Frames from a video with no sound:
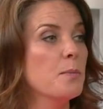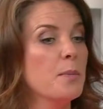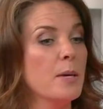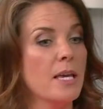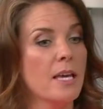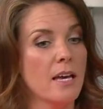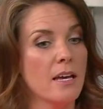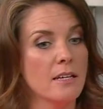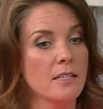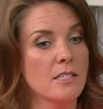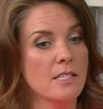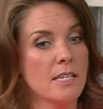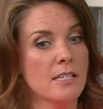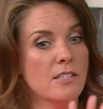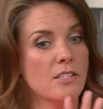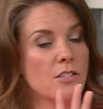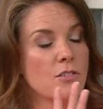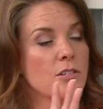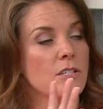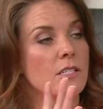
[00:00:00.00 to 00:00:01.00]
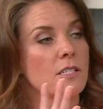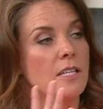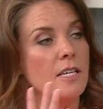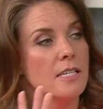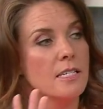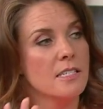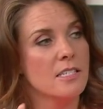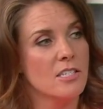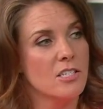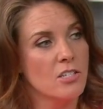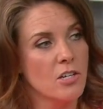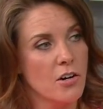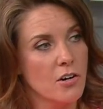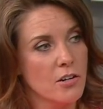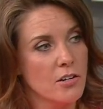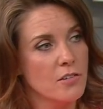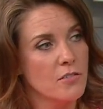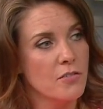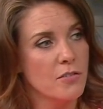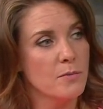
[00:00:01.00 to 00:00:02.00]
Because as soon as they
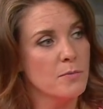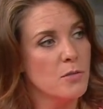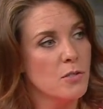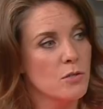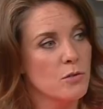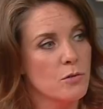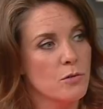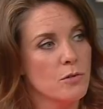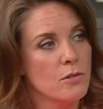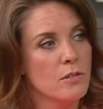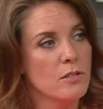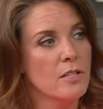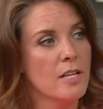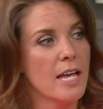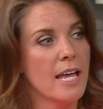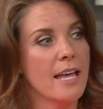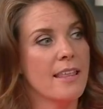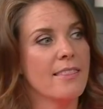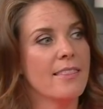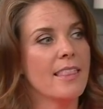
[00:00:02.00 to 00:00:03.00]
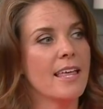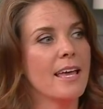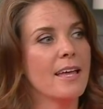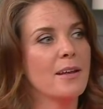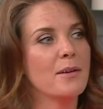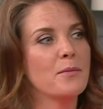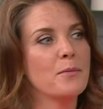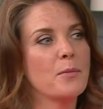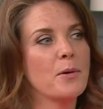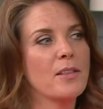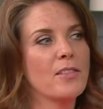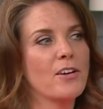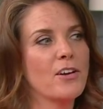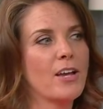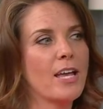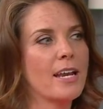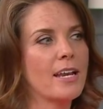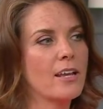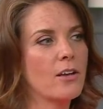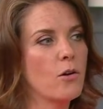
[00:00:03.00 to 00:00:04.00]
start from school, and then when they're
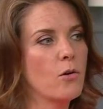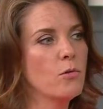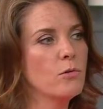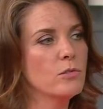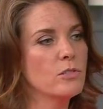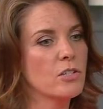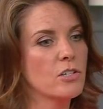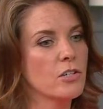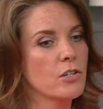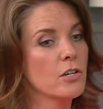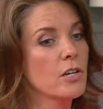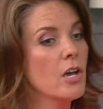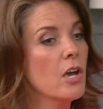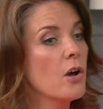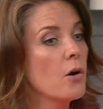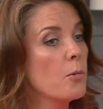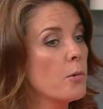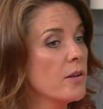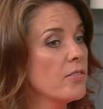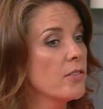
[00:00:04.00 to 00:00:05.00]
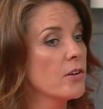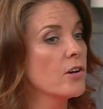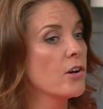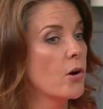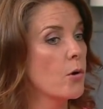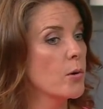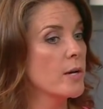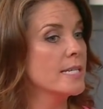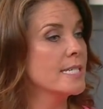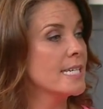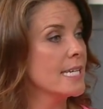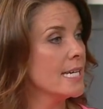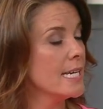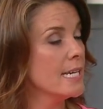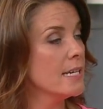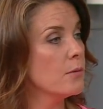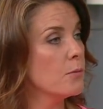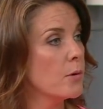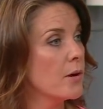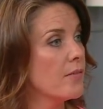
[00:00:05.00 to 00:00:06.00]
getting older, what they're going to
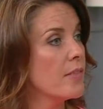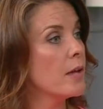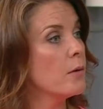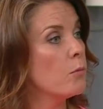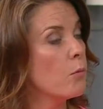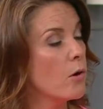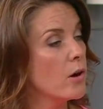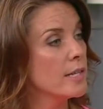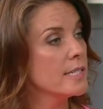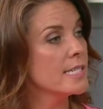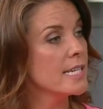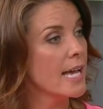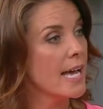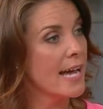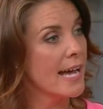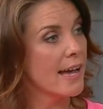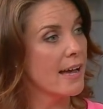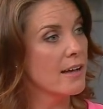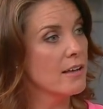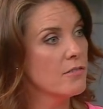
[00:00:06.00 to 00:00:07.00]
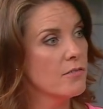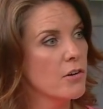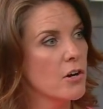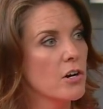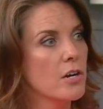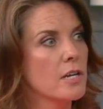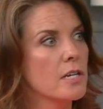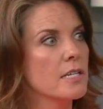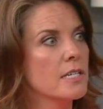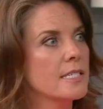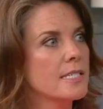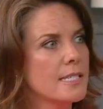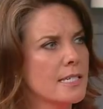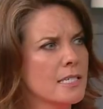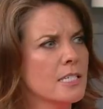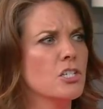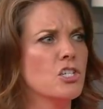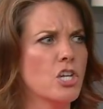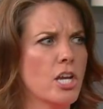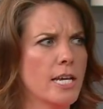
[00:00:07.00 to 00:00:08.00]
eat and what they want to have are gonna is
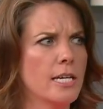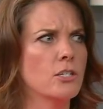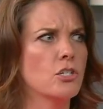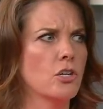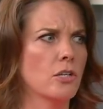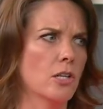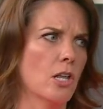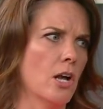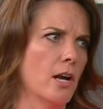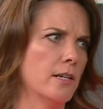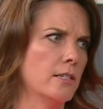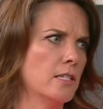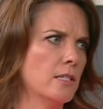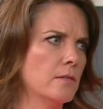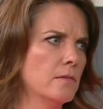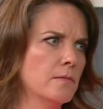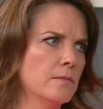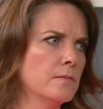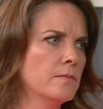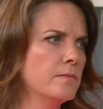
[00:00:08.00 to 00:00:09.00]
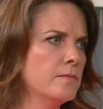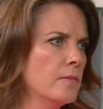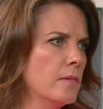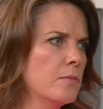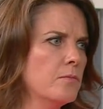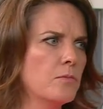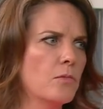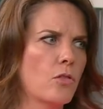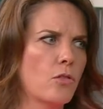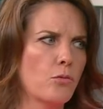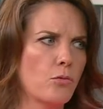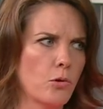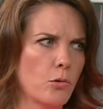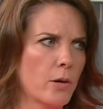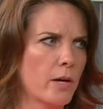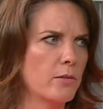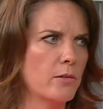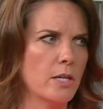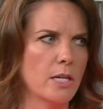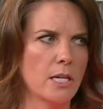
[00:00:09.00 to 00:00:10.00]
gonna change a lot. Absolutely. Throughout the